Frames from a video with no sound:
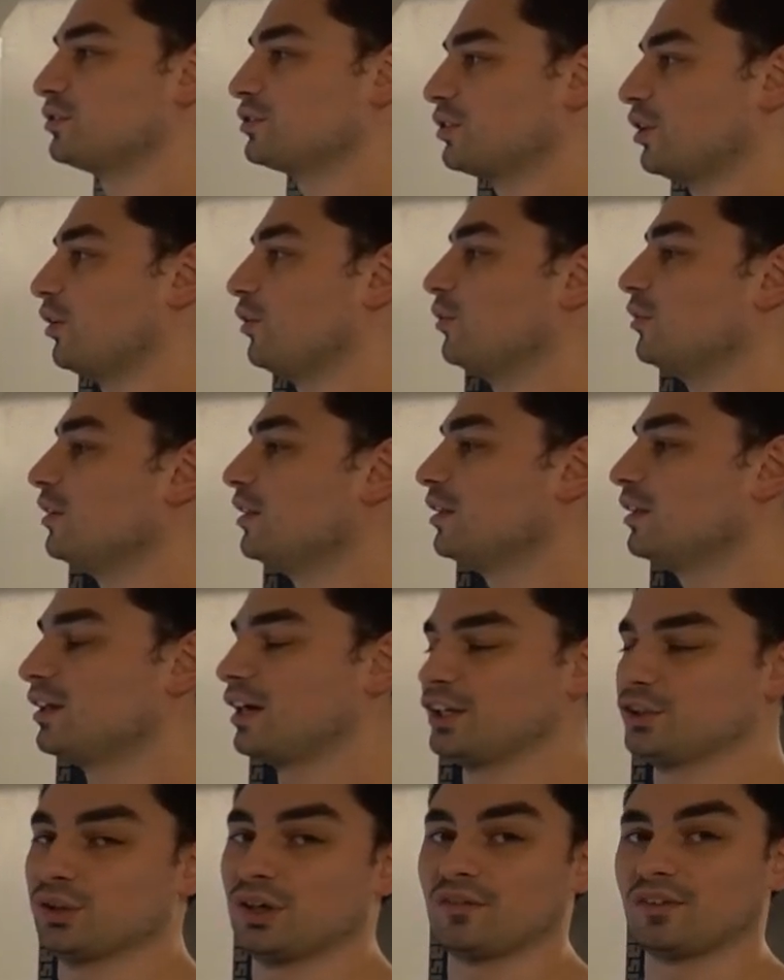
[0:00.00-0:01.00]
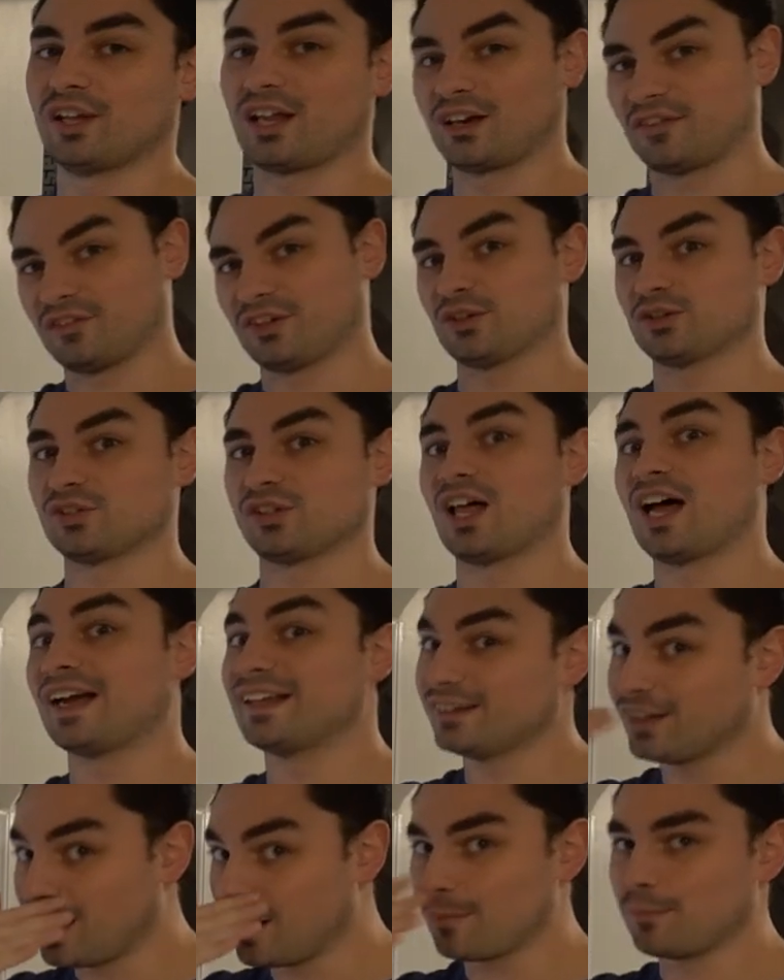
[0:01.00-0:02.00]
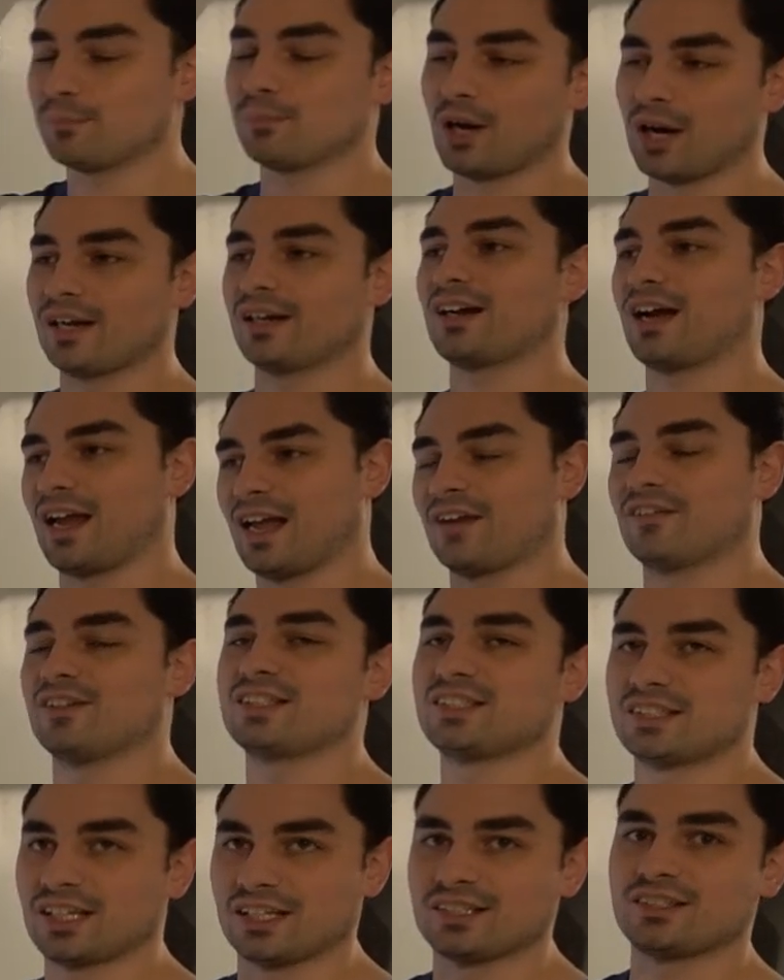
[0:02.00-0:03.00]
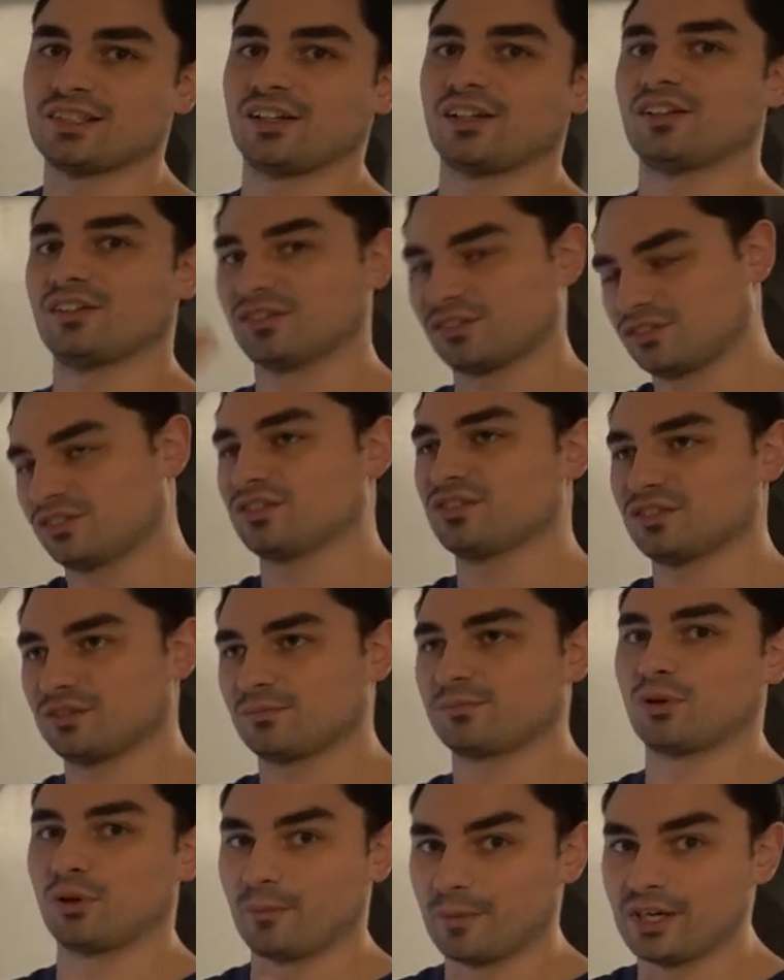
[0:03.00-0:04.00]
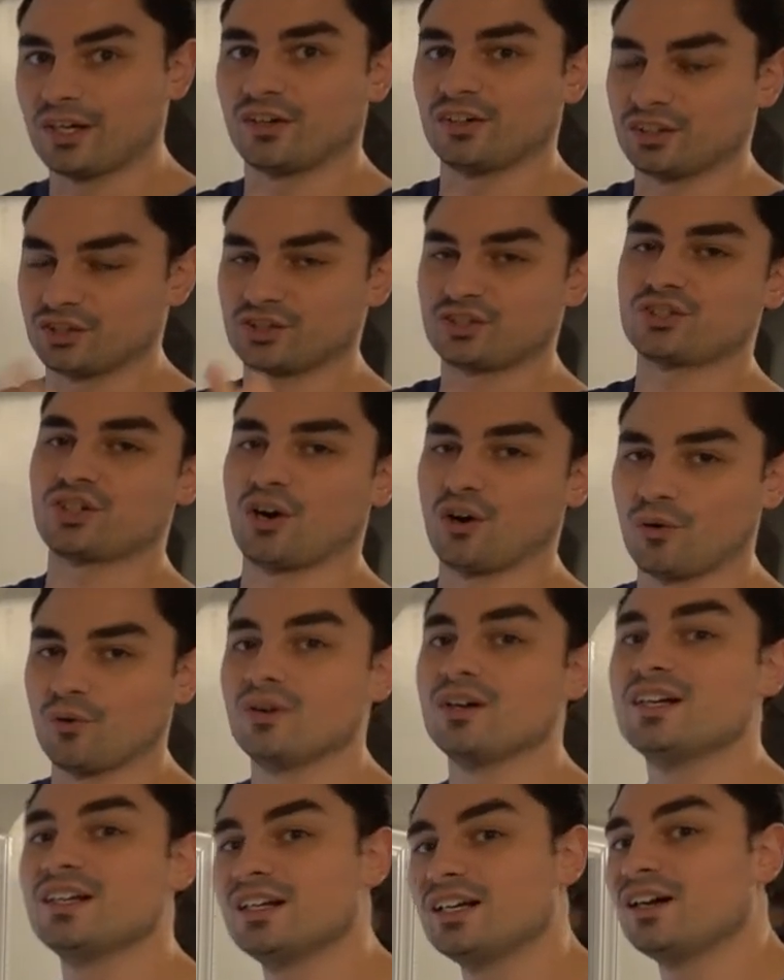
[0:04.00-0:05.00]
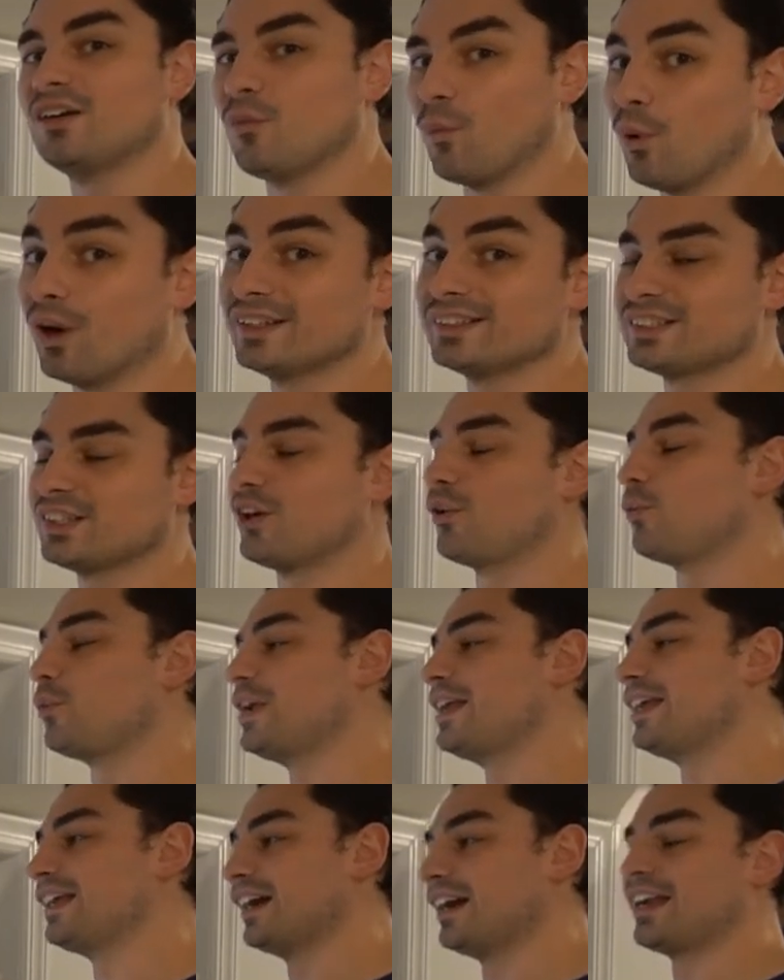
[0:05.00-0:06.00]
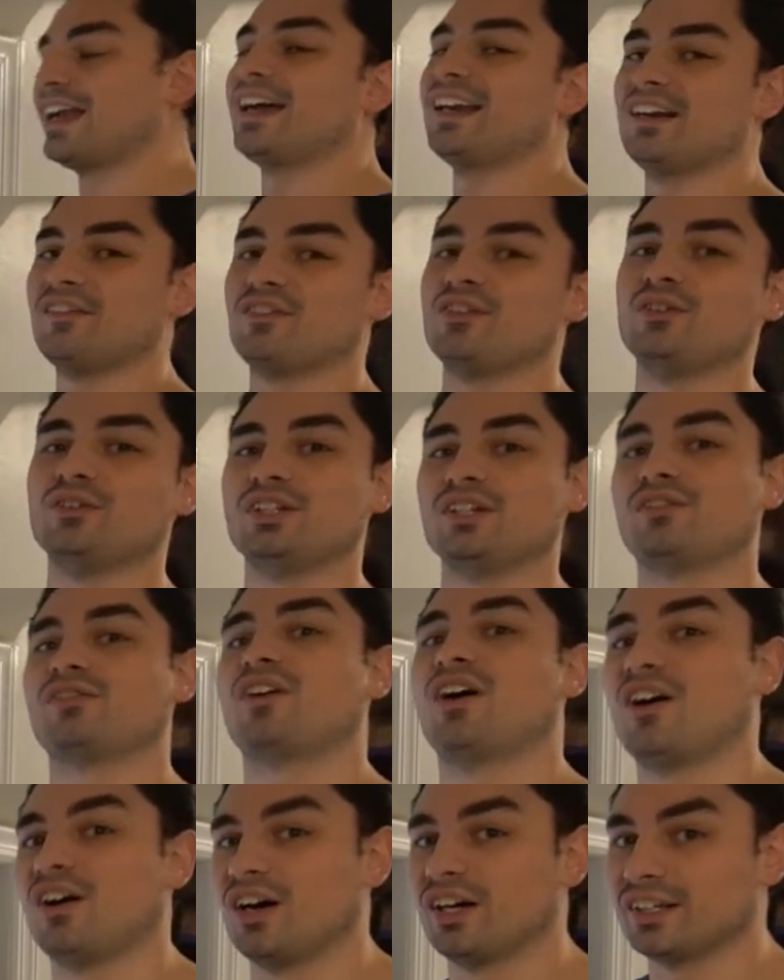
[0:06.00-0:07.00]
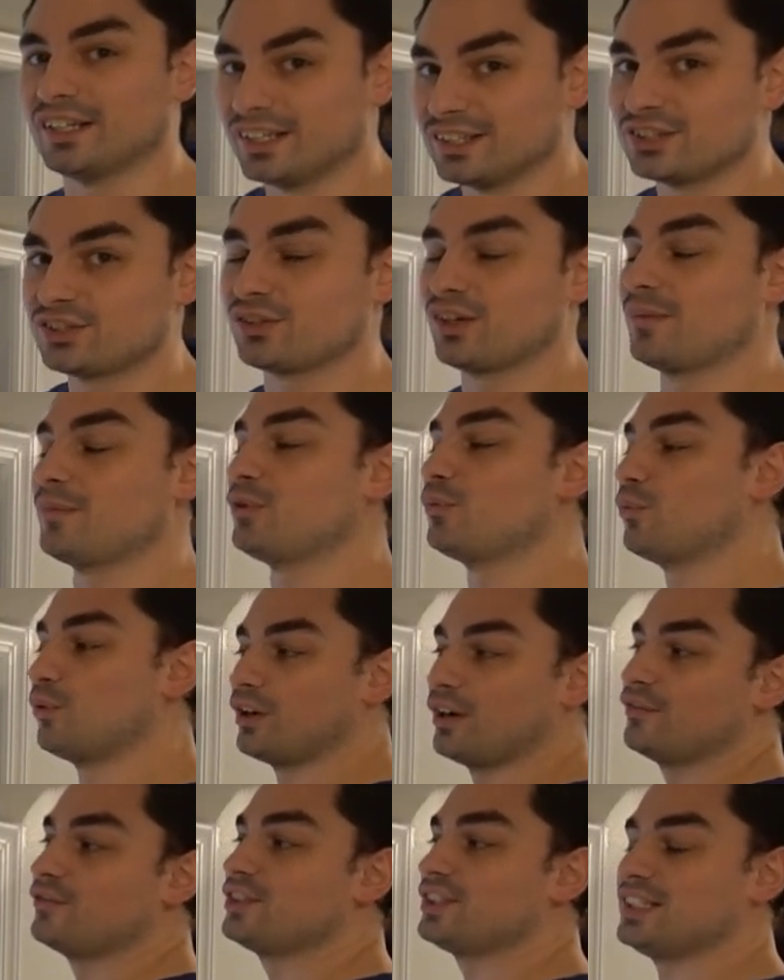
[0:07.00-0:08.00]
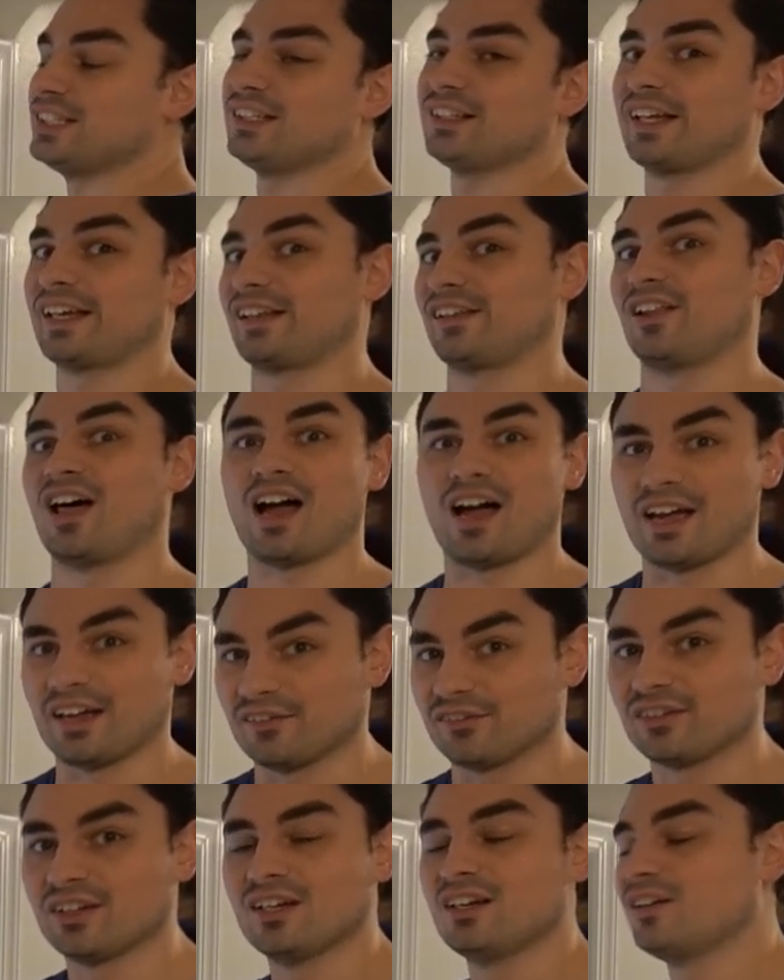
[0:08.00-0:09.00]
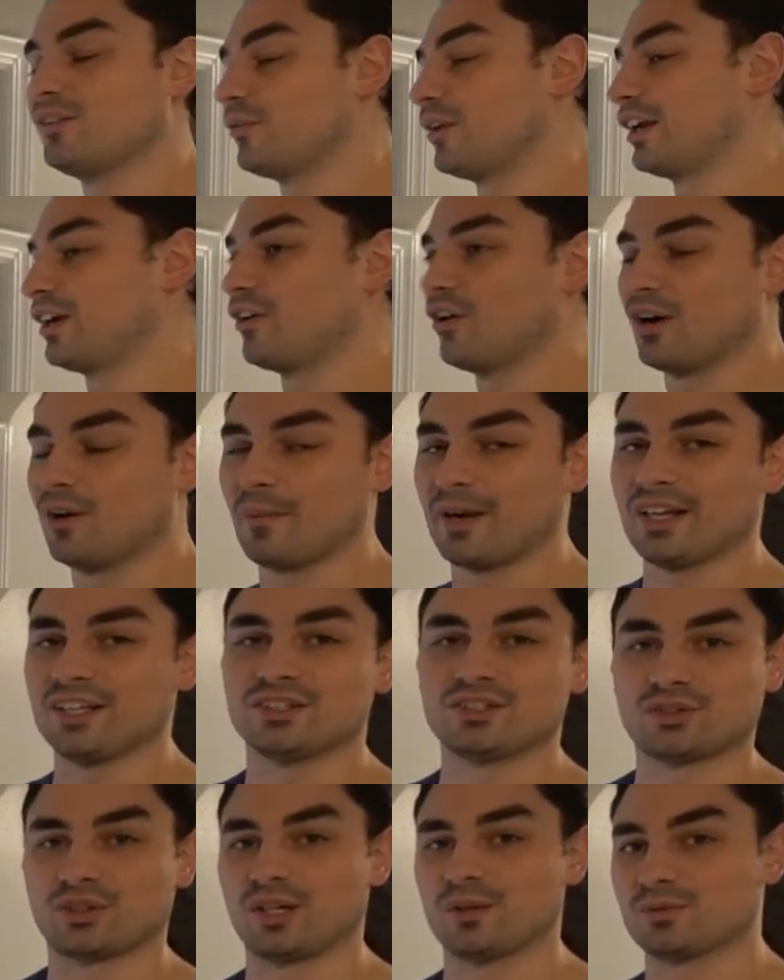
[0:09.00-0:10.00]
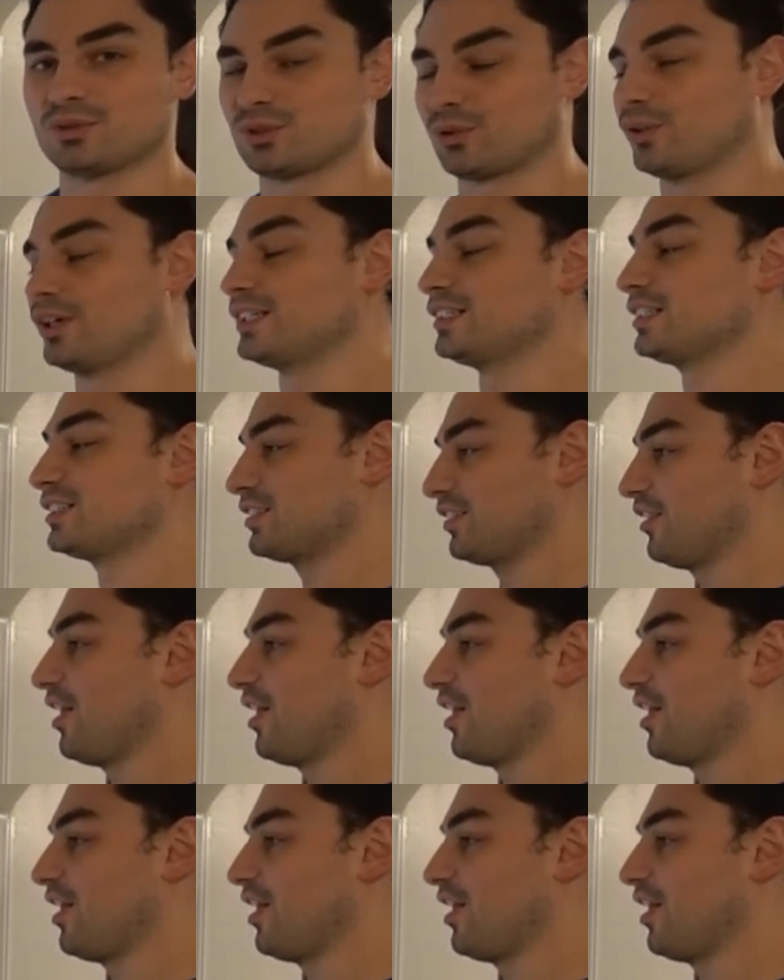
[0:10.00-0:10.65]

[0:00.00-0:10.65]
So I do have a lot of videos lined up, but I have it set to premiere and show once a week. Again, if you did follow on Instagram, you would have seen like live. When I go on my Instagram stories, it's